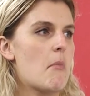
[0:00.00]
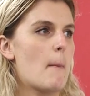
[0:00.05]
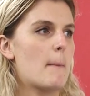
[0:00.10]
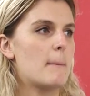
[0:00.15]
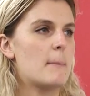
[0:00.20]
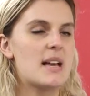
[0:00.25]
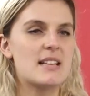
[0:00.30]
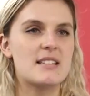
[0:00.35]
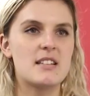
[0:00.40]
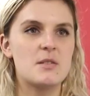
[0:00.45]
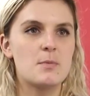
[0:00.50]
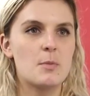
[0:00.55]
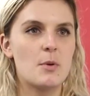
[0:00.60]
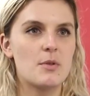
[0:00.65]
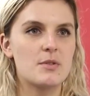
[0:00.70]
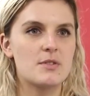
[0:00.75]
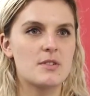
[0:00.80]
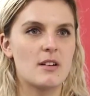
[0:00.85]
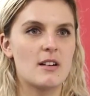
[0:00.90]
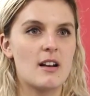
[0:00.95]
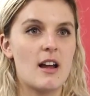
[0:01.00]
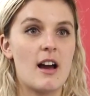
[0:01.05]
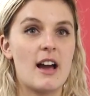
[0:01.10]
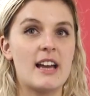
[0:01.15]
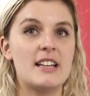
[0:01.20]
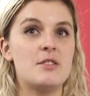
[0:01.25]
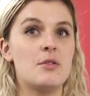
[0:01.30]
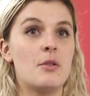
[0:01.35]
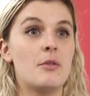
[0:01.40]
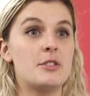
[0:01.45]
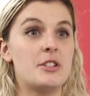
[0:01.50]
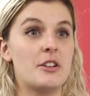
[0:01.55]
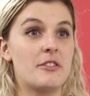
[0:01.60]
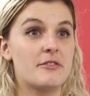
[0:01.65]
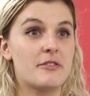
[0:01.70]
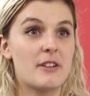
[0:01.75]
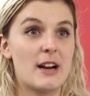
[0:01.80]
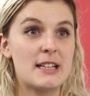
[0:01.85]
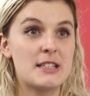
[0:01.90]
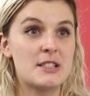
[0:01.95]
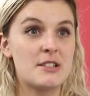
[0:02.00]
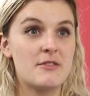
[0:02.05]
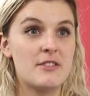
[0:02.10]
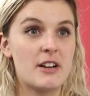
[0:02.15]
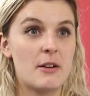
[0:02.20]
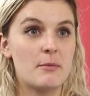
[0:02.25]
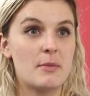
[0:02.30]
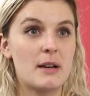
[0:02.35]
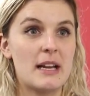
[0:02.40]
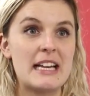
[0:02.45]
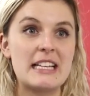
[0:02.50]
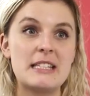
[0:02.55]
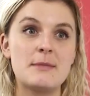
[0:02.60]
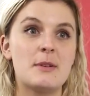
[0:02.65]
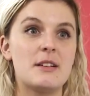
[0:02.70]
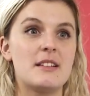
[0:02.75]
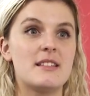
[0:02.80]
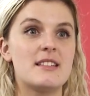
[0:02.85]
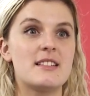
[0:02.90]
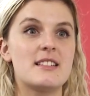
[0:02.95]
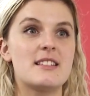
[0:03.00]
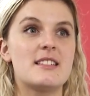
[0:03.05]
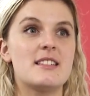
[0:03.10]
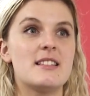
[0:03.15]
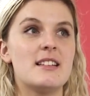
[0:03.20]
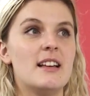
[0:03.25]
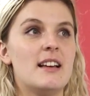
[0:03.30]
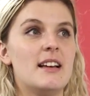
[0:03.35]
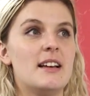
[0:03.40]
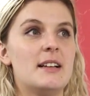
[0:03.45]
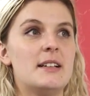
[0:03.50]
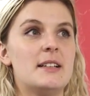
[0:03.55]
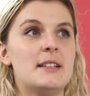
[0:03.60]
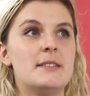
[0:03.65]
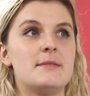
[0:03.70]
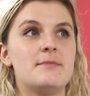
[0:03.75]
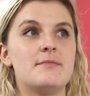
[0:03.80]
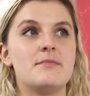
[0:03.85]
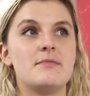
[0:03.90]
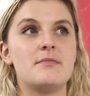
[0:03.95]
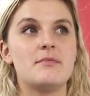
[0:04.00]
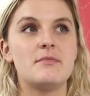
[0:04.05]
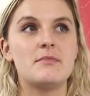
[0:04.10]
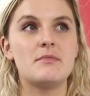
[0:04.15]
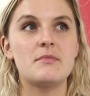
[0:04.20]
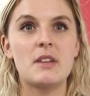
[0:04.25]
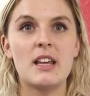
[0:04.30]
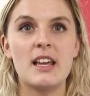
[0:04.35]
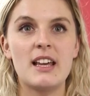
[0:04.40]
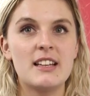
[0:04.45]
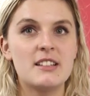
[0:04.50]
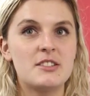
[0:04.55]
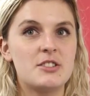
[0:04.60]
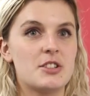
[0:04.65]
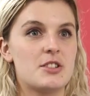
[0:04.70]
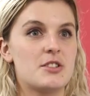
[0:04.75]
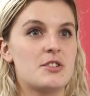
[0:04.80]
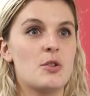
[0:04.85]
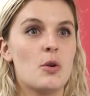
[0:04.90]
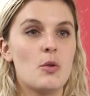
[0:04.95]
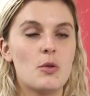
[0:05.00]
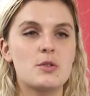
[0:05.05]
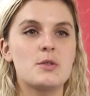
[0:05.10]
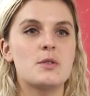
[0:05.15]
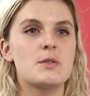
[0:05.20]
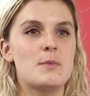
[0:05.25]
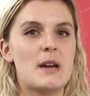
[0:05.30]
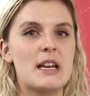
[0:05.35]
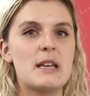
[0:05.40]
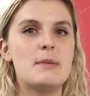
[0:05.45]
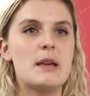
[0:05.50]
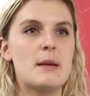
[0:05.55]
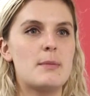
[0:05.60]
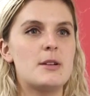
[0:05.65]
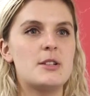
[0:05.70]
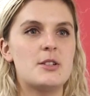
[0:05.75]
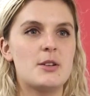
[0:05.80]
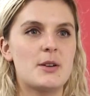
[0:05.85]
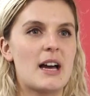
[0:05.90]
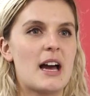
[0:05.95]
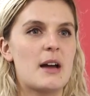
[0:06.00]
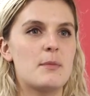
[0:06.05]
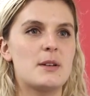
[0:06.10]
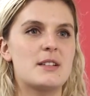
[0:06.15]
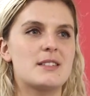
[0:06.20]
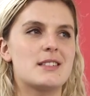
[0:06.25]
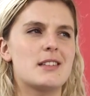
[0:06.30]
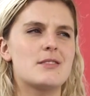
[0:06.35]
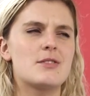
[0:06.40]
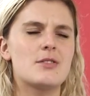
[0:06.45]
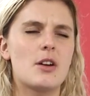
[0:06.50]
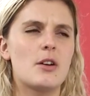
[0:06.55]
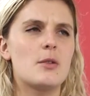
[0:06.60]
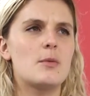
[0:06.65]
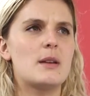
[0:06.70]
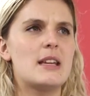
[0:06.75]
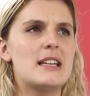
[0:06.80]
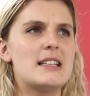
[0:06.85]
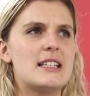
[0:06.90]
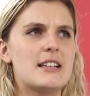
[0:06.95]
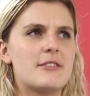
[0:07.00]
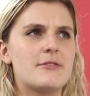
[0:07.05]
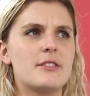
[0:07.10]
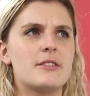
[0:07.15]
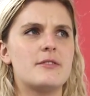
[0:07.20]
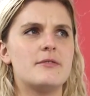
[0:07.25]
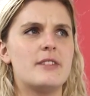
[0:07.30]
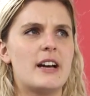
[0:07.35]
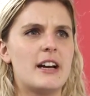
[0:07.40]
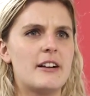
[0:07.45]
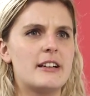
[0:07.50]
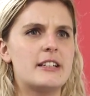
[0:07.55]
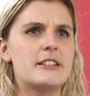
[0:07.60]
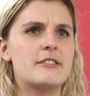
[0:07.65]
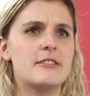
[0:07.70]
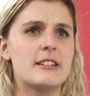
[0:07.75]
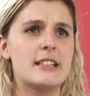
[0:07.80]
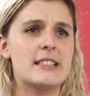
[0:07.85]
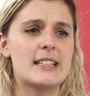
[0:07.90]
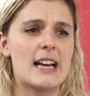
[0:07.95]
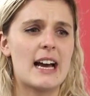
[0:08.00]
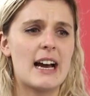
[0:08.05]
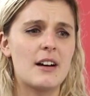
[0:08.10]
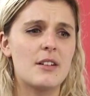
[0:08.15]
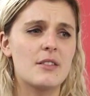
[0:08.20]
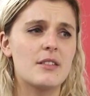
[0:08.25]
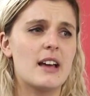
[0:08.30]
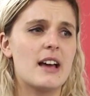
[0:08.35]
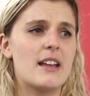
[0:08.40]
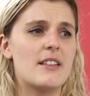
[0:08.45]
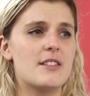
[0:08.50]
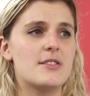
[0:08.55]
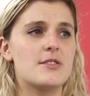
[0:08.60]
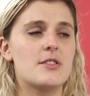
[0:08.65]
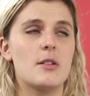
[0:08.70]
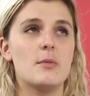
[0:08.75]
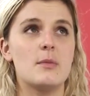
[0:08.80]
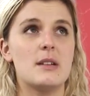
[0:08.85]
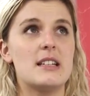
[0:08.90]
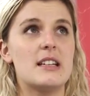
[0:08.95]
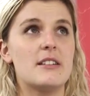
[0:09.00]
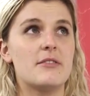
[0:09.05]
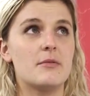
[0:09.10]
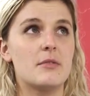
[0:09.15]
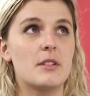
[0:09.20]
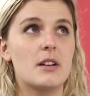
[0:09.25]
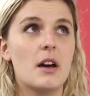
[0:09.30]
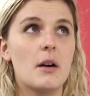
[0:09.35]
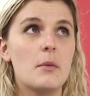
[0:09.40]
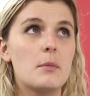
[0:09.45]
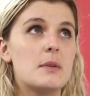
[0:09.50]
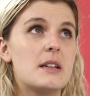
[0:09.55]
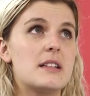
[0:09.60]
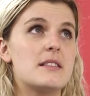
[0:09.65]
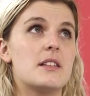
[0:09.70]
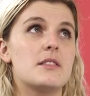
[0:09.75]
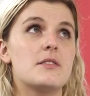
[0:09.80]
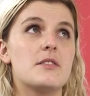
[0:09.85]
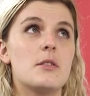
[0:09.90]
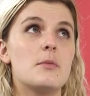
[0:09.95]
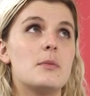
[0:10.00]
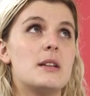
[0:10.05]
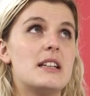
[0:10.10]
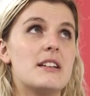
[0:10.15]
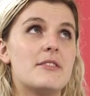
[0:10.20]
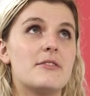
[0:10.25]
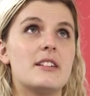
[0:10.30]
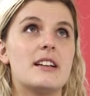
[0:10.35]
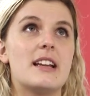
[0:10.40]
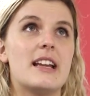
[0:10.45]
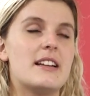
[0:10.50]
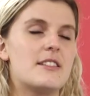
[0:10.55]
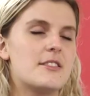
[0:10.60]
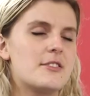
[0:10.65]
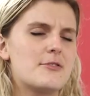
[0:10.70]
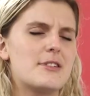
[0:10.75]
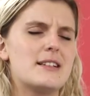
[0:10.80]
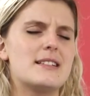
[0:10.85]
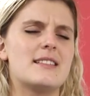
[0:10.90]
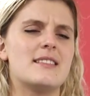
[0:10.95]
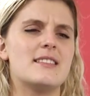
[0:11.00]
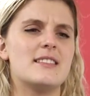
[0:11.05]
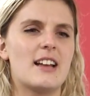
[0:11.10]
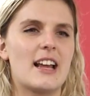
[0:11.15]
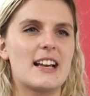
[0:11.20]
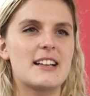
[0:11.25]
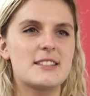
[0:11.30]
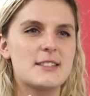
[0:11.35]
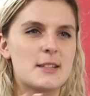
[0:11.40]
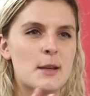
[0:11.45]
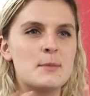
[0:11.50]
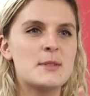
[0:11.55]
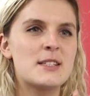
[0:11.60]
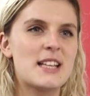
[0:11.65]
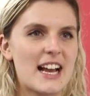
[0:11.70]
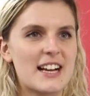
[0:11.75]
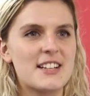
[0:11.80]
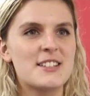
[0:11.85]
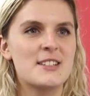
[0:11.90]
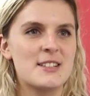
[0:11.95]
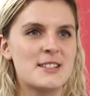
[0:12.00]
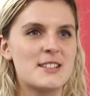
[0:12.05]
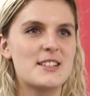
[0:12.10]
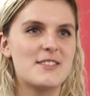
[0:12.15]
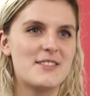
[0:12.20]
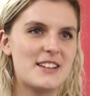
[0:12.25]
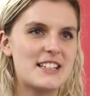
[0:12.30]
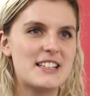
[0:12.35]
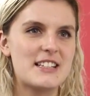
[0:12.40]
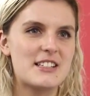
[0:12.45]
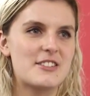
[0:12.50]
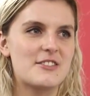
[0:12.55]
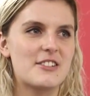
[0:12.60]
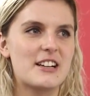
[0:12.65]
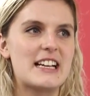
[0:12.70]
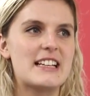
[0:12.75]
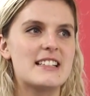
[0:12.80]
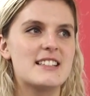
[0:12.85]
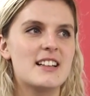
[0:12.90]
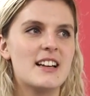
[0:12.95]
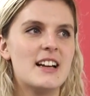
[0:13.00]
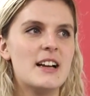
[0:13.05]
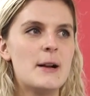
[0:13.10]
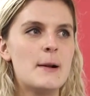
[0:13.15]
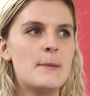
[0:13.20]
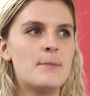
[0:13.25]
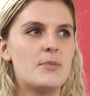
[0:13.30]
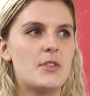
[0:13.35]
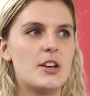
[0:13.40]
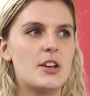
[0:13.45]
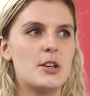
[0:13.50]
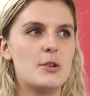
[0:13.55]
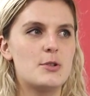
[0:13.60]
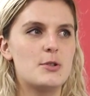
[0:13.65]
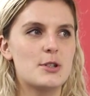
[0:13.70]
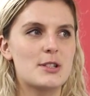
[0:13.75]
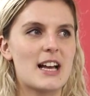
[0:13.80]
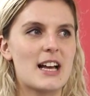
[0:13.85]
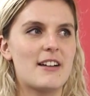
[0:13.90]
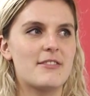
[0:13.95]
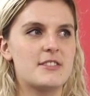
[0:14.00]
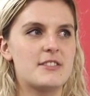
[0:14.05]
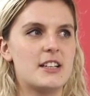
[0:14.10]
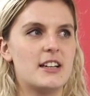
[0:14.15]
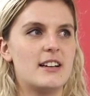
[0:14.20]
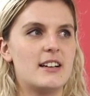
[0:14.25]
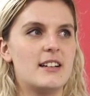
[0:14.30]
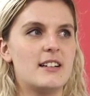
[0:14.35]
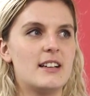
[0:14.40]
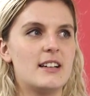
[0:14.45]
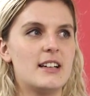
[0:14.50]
Message boards online, talk to your friends who've done placements. Just talk to as many people as you can, because there's so many different varied careers out there. There's so many different companies, there's so many different industries and like subsections of industries that you just have to